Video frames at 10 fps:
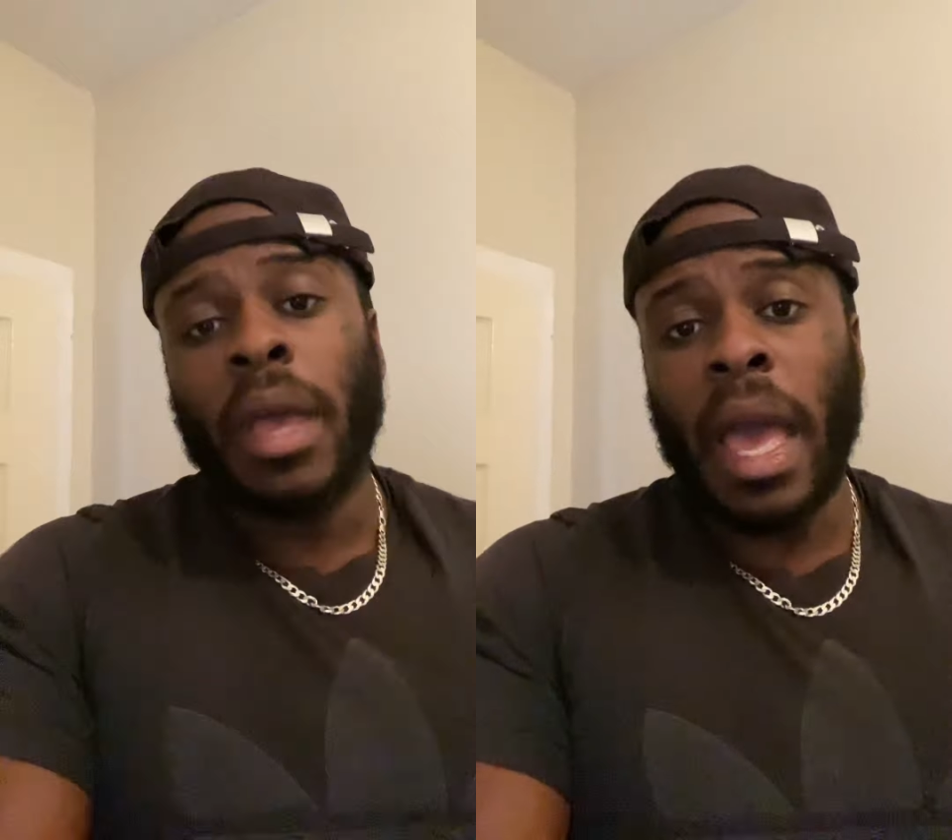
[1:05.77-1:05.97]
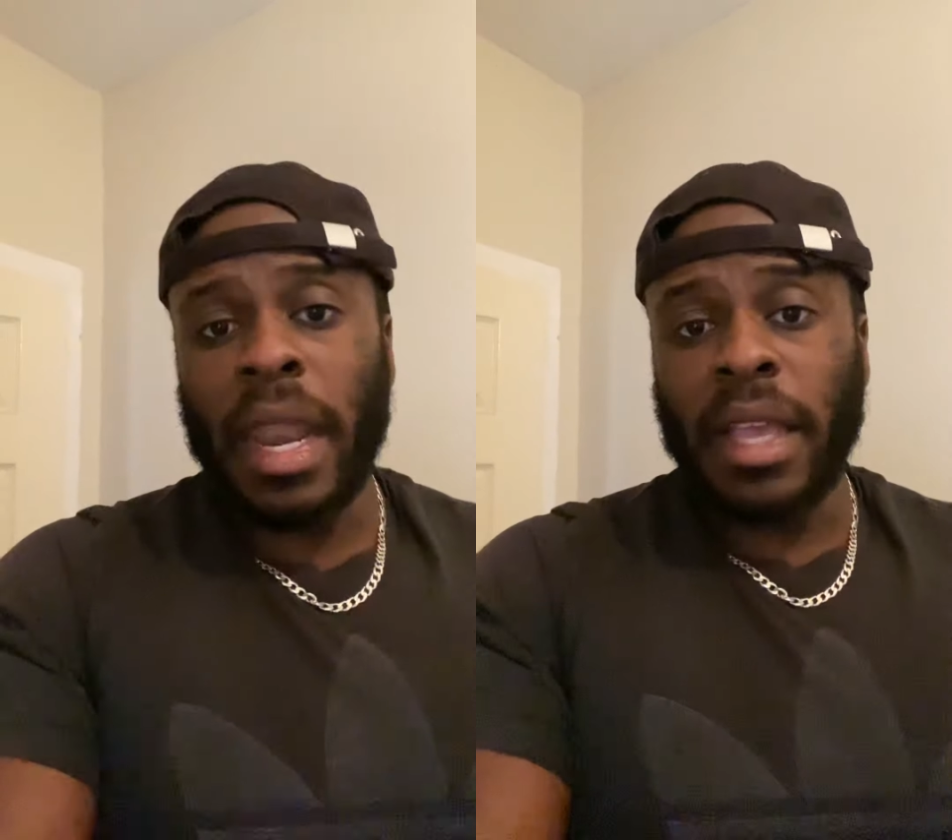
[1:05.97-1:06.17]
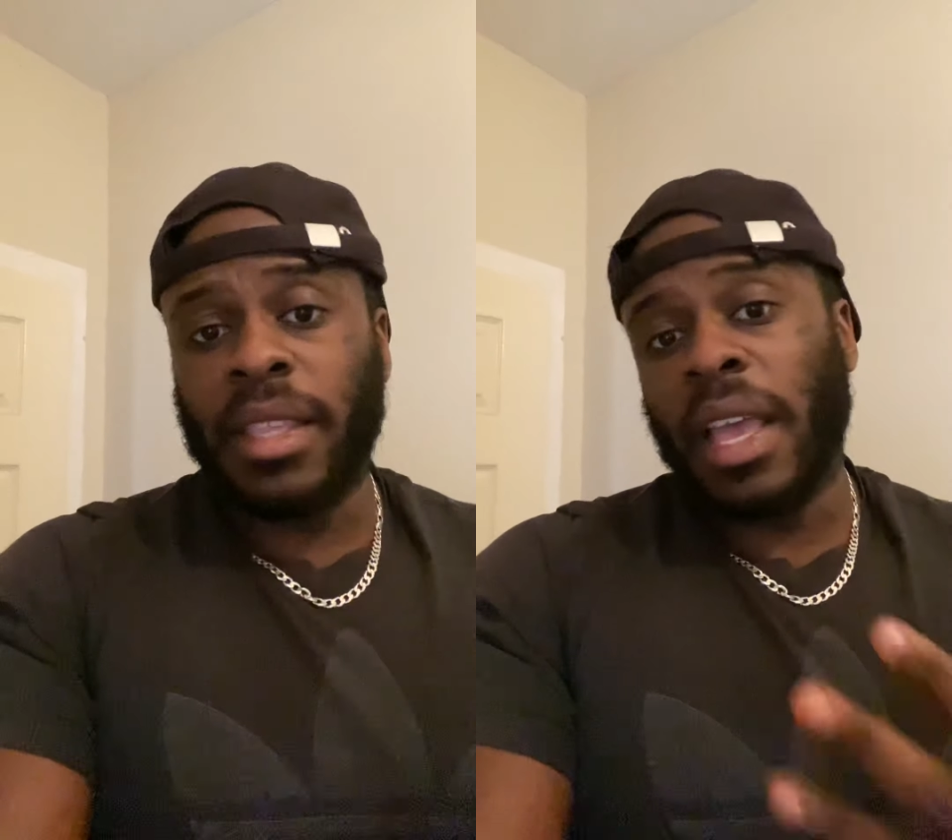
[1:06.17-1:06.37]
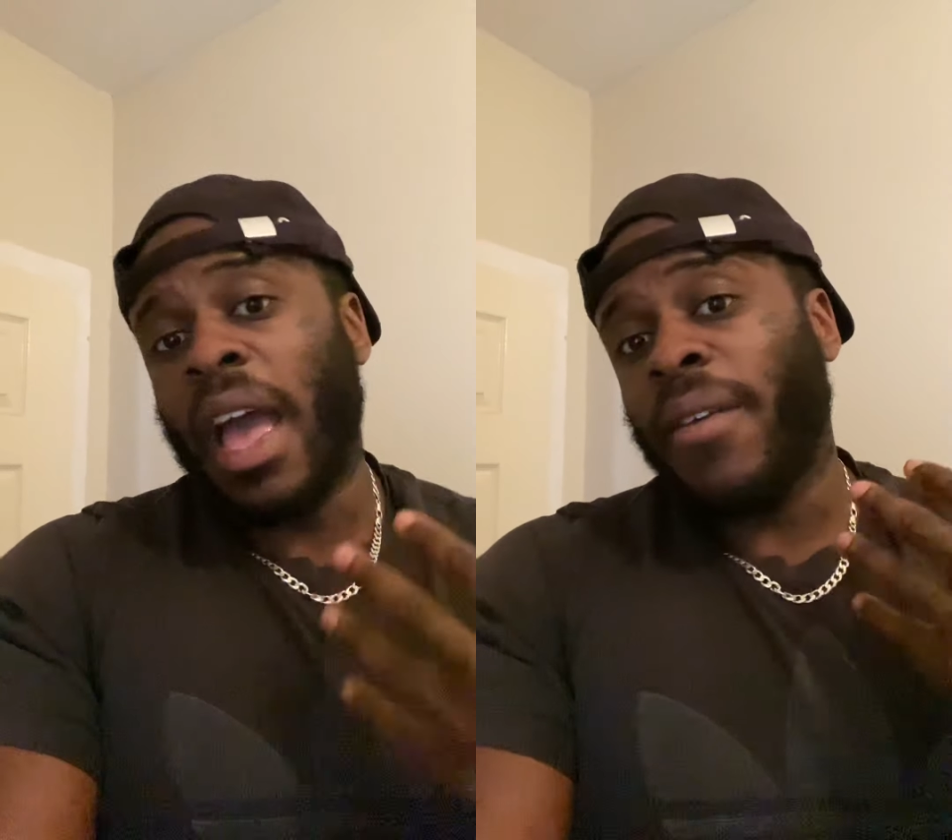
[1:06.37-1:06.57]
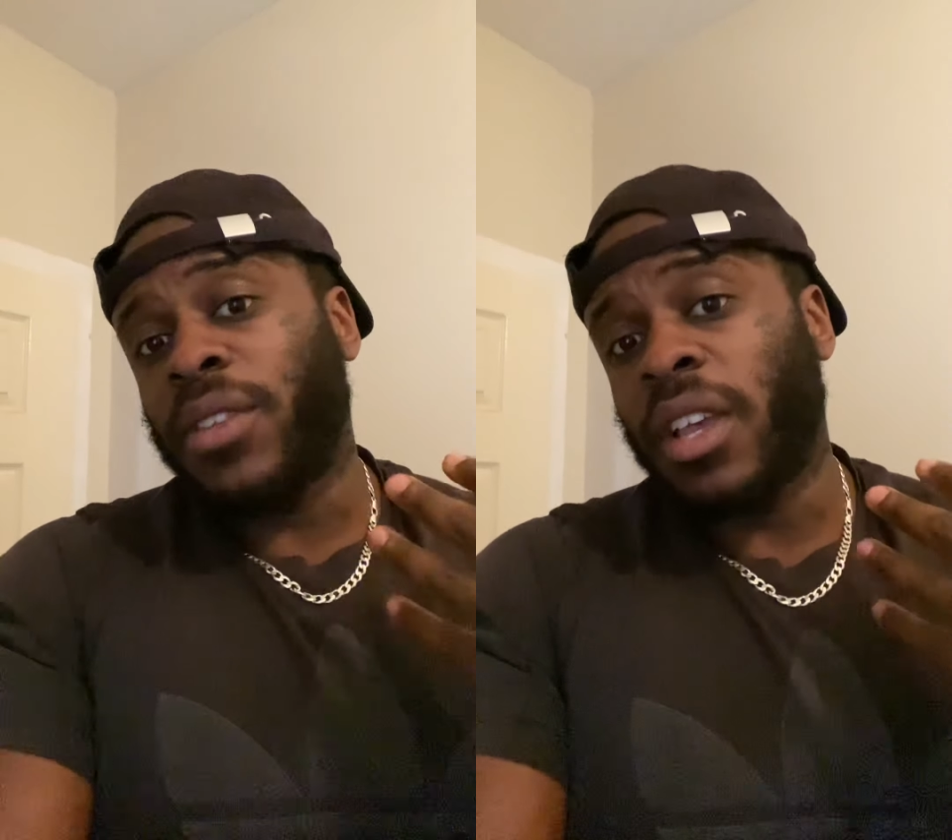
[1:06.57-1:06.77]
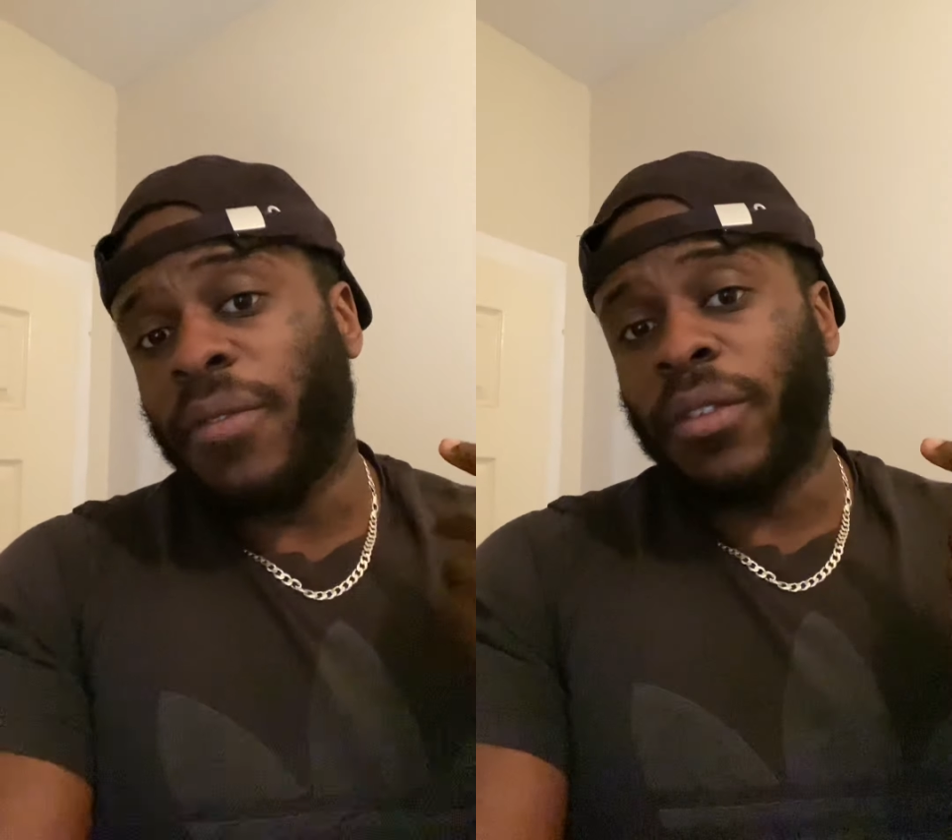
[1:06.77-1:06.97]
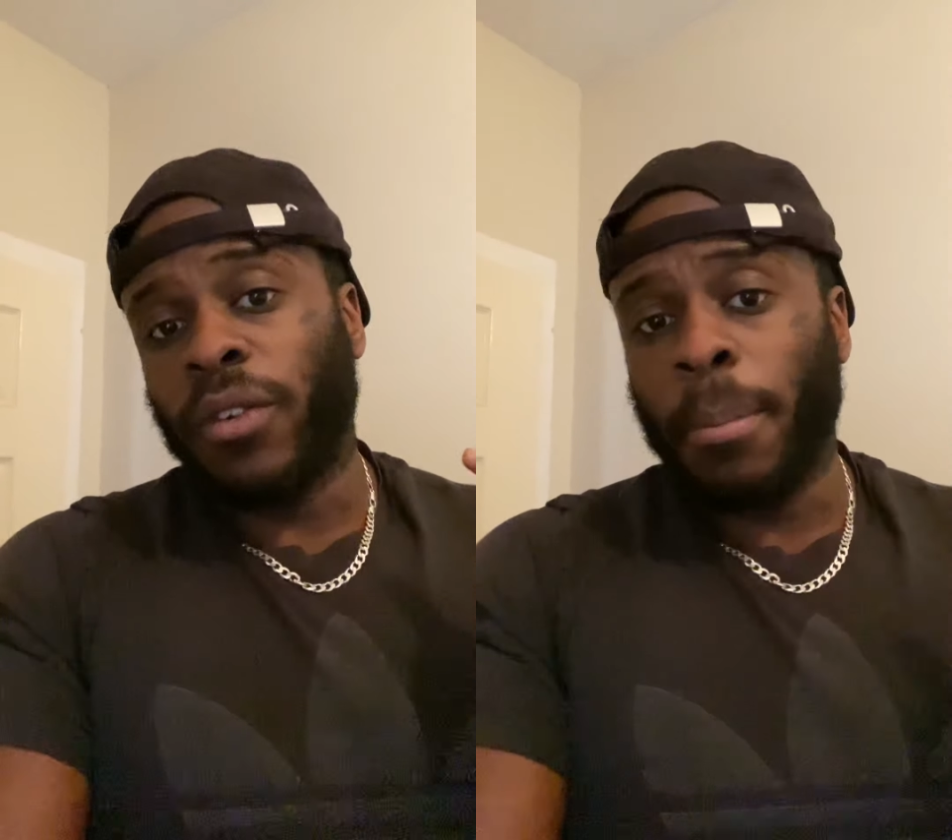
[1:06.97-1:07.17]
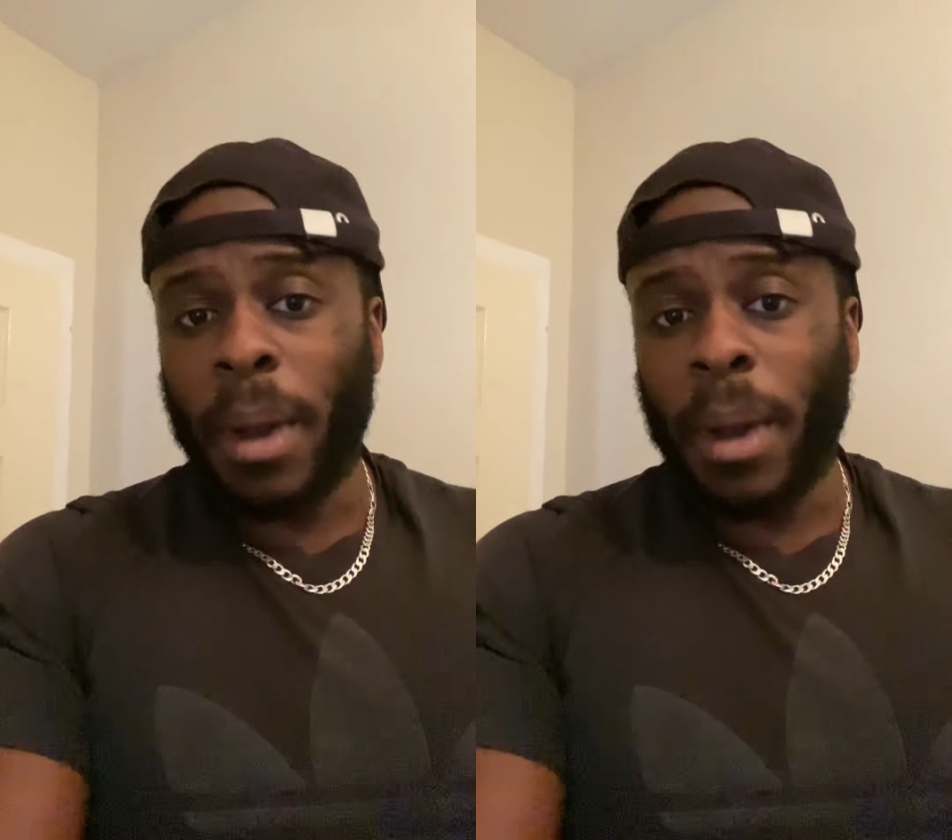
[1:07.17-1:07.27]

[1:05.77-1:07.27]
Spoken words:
And I've suffered from